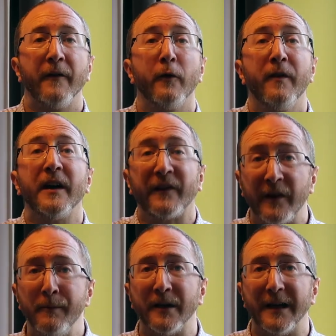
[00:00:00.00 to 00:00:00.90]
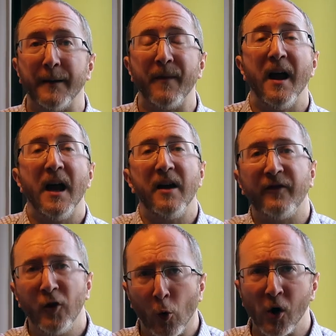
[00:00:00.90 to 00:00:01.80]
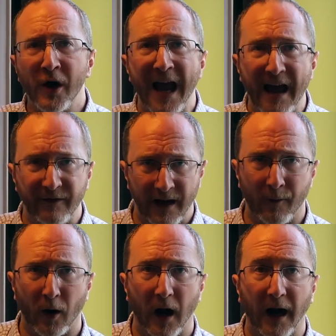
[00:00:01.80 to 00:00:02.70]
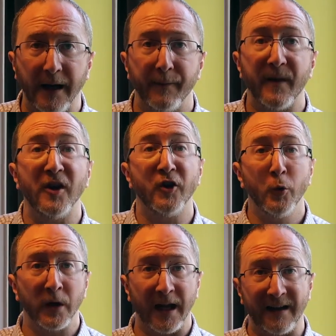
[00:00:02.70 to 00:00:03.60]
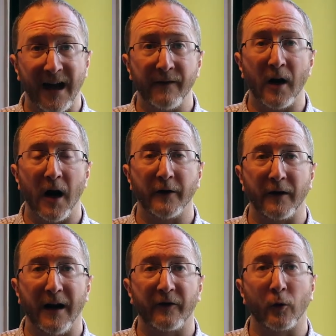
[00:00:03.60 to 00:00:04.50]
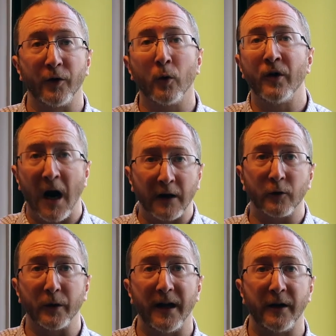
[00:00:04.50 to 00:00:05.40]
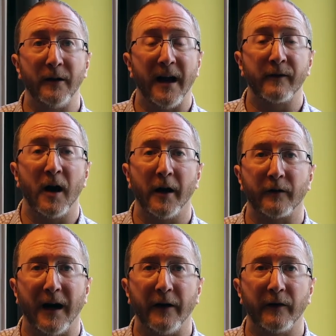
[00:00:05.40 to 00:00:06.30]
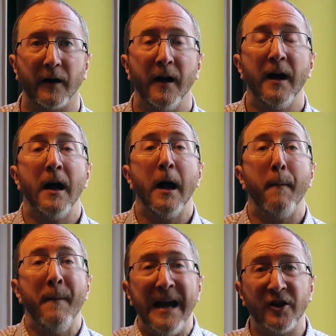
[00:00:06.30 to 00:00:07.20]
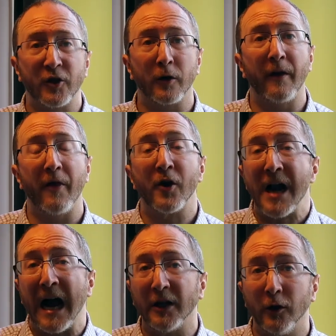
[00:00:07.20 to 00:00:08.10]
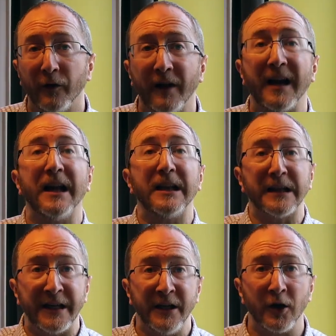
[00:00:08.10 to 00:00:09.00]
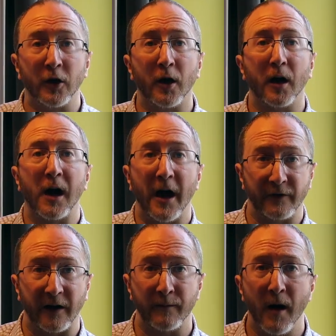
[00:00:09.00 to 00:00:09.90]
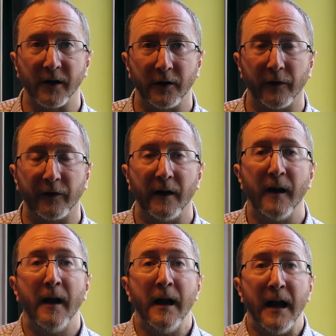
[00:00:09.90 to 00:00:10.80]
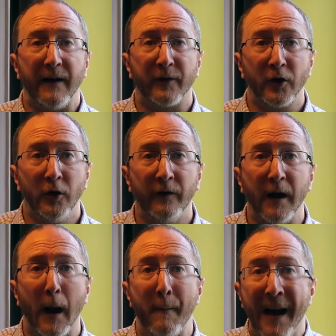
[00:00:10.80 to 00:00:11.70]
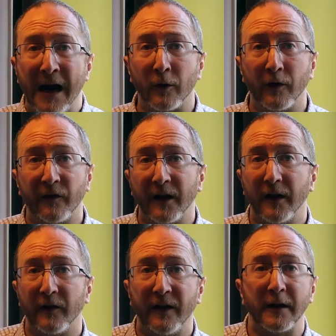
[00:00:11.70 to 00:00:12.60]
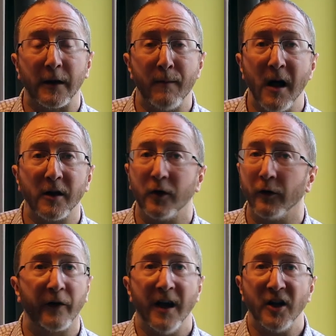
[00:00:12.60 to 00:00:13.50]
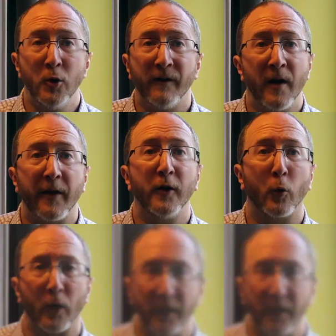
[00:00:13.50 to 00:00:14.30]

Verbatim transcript: So very simply, if you're going to have an MRI and you would like to have contrast, or your doctor would like you to have contrast, make sure that they're not using linear contrast molecules. If they're using macrocyclic molecules, you have nothing to